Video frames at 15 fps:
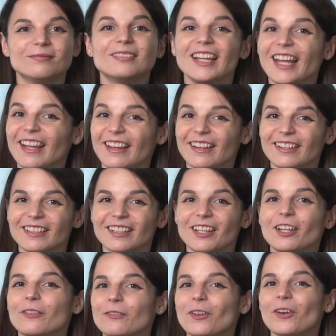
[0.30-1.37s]
Hey,
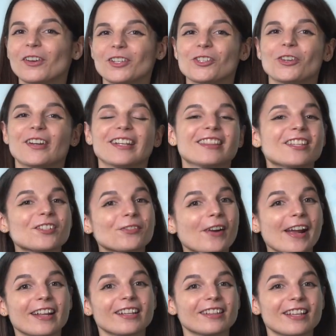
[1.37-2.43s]
if you're enjoying these
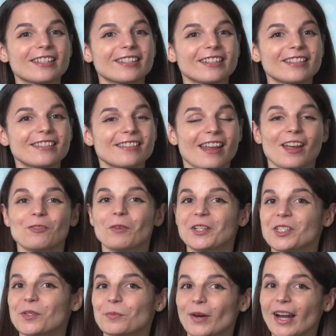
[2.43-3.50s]
writing lessons and
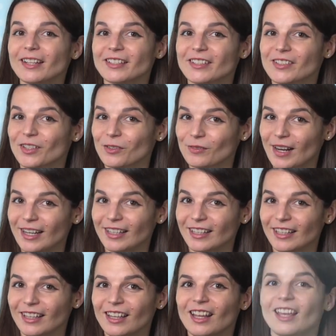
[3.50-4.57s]
want to practice your writing,